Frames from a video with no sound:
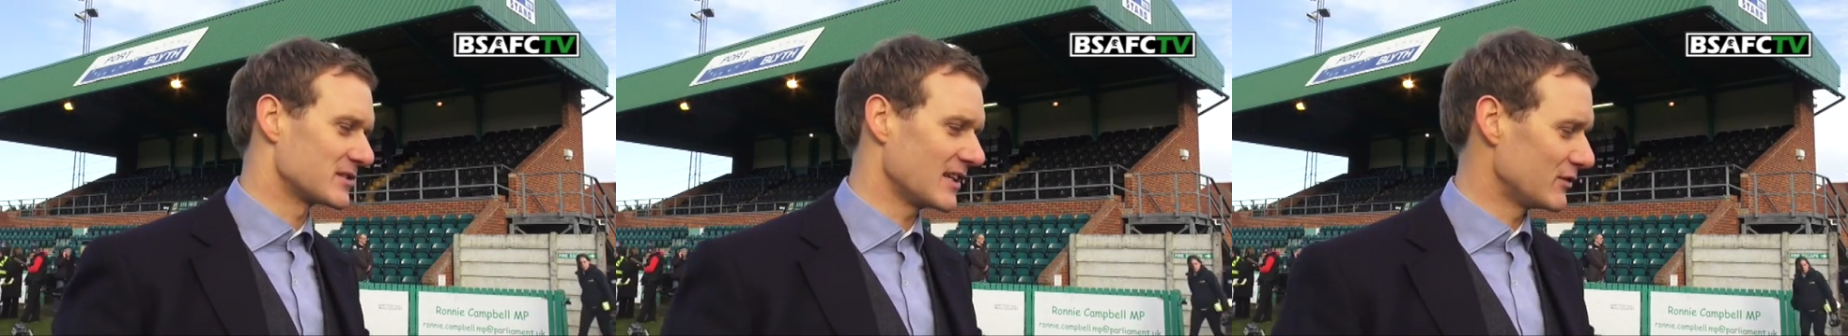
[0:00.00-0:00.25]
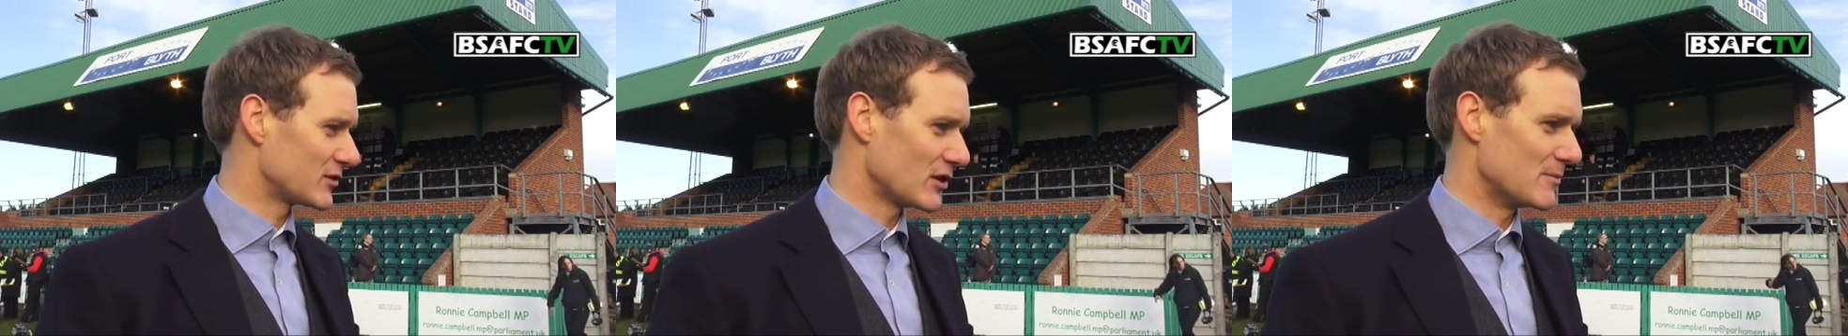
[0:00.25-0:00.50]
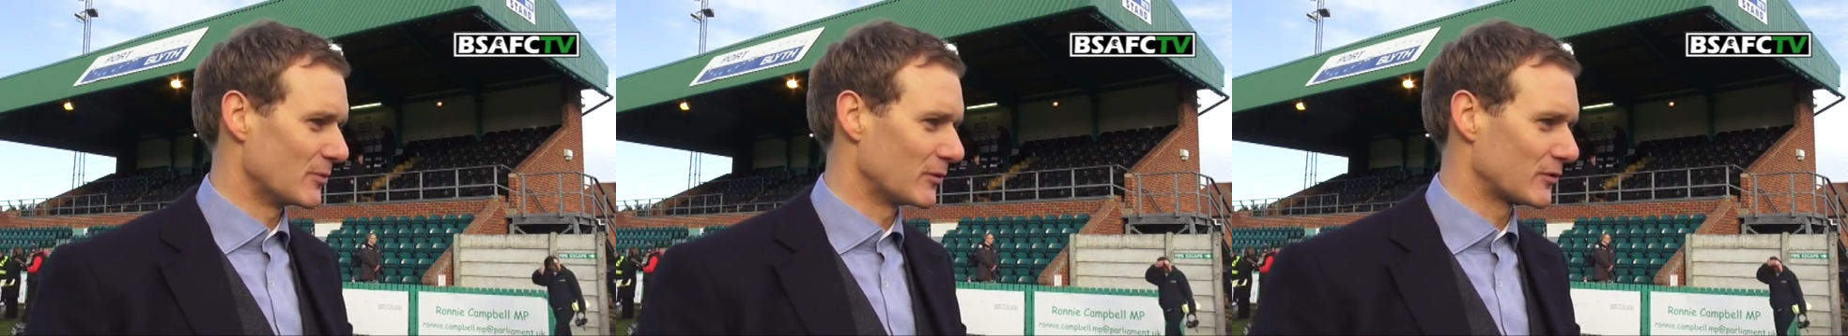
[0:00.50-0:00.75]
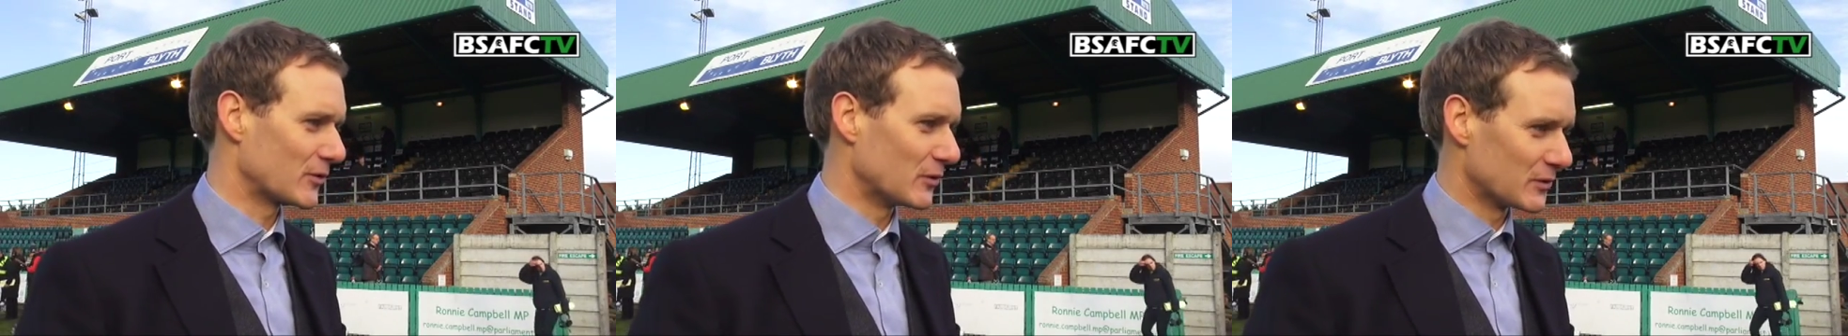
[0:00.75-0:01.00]
Stephen
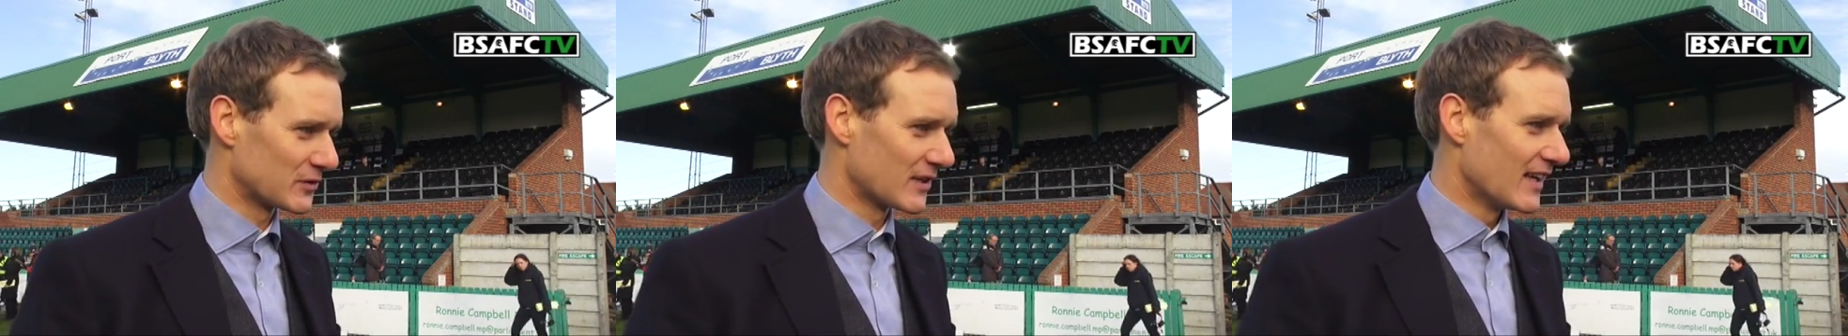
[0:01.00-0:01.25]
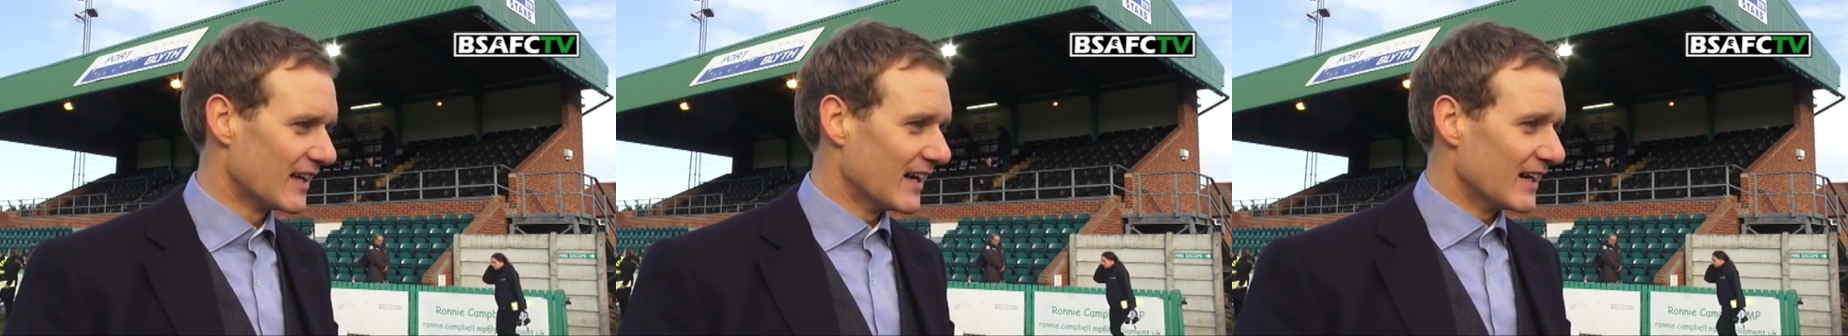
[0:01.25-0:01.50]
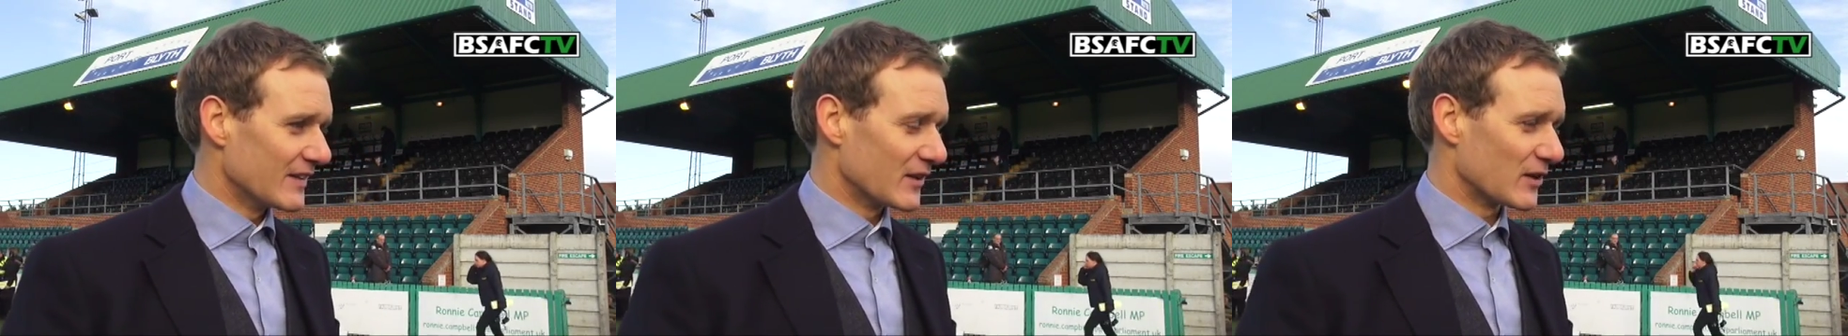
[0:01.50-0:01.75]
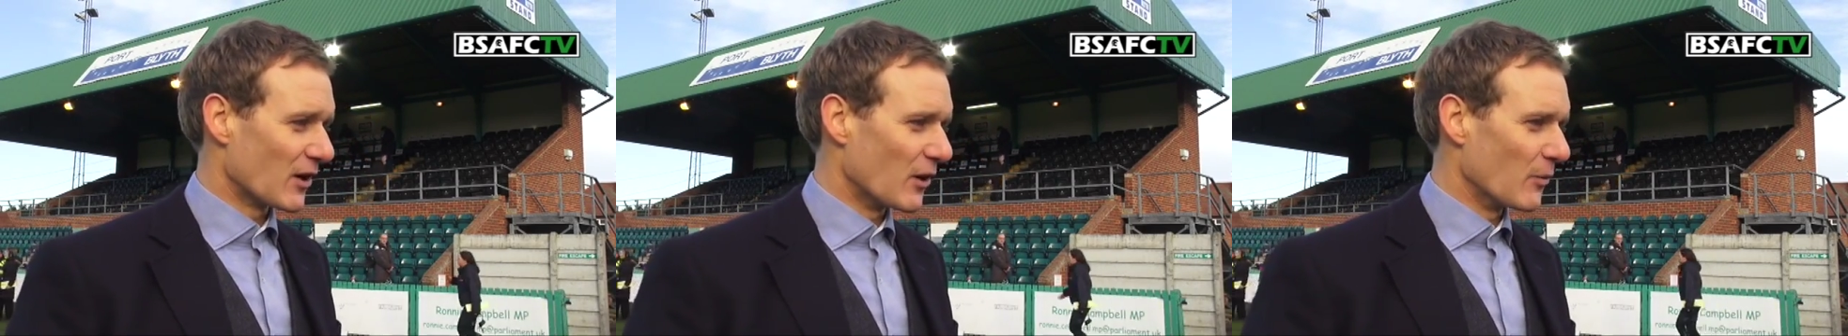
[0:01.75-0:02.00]
Turnbull scores
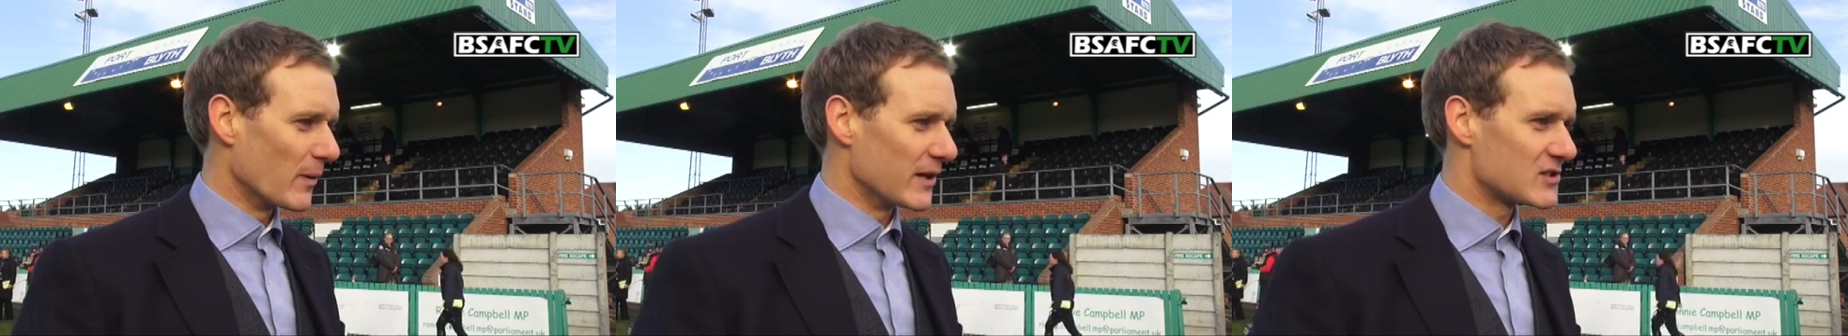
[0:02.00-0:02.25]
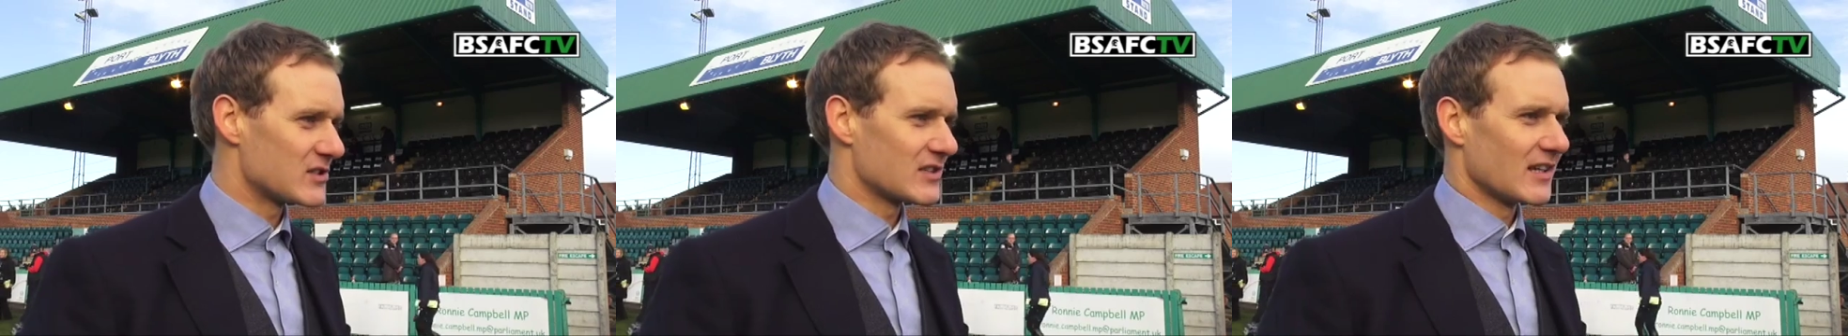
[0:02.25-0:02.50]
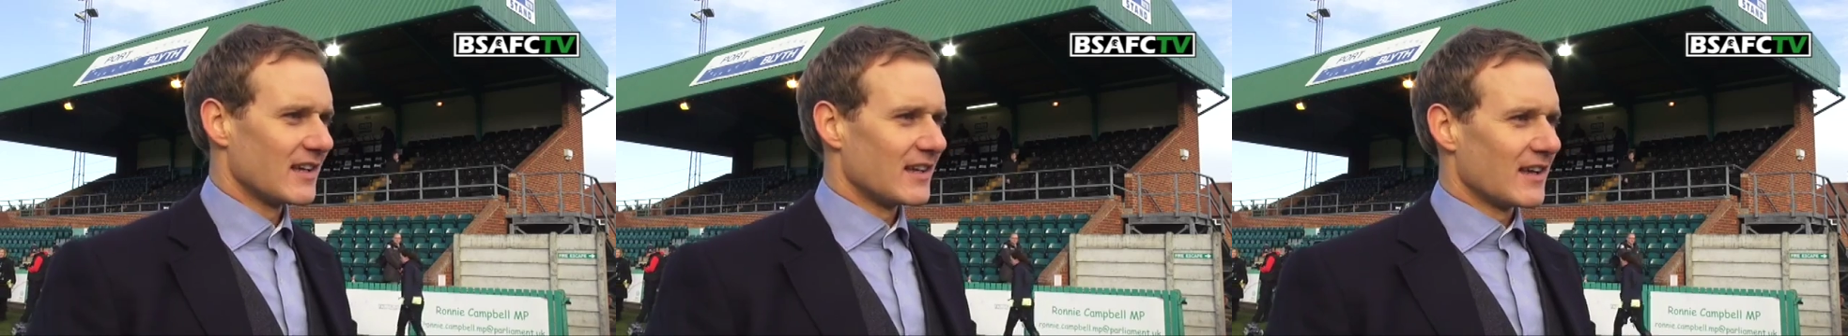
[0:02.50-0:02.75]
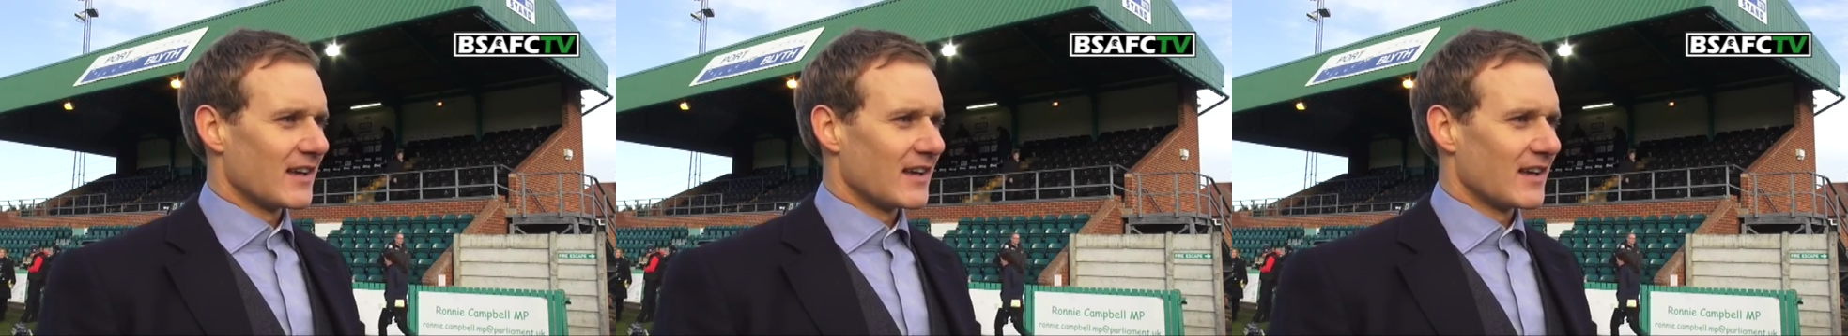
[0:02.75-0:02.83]
the goal, which